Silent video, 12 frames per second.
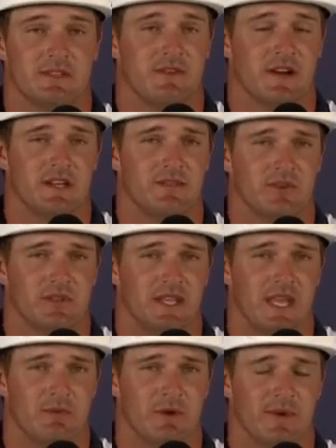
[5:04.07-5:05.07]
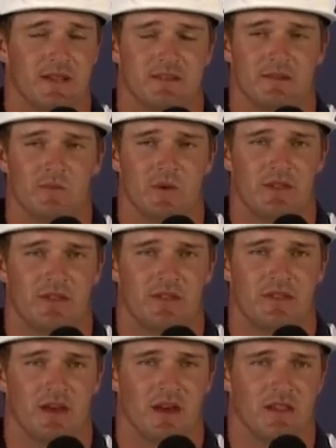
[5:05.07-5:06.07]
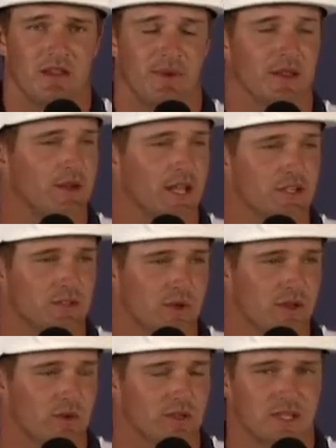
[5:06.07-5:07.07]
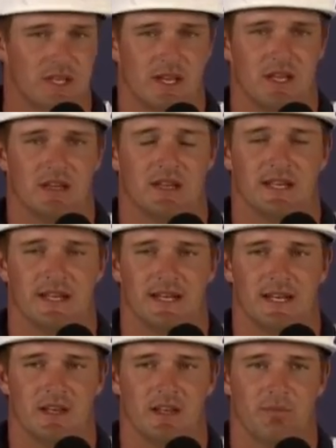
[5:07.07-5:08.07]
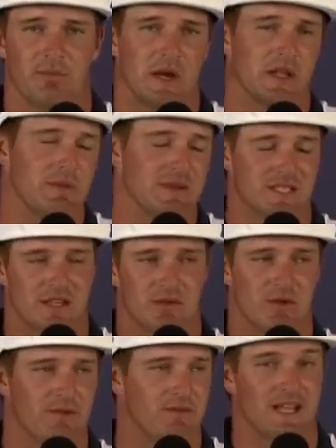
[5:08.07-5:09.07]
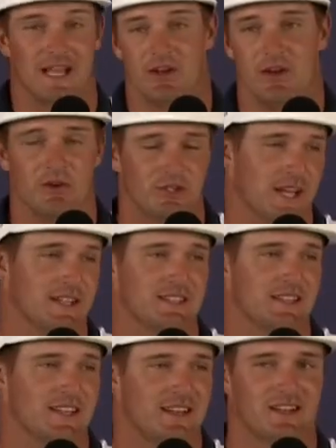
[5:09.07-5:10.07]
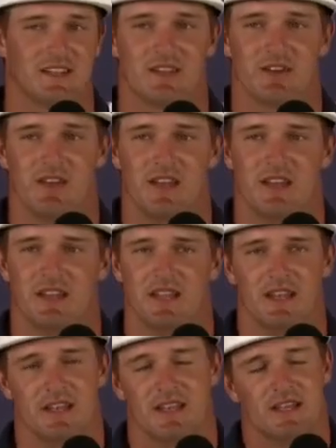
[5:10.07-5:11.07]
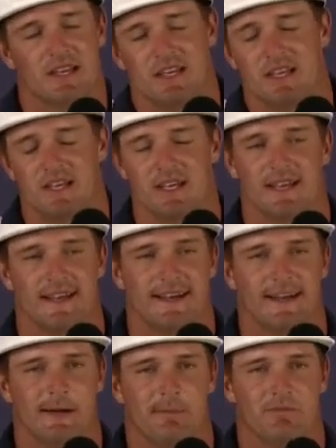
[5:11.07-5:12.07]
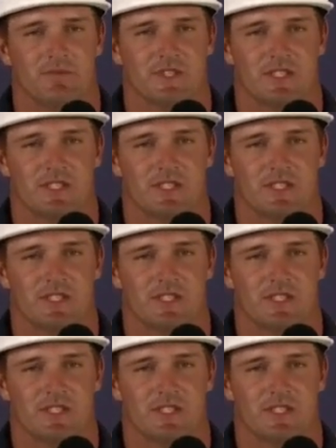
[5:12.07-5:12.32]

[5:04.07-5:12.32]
it's very difficult to gain momentum with the pin locations where they were today. You barely miss it in the rough, and you got no chance to get it onto the green. And then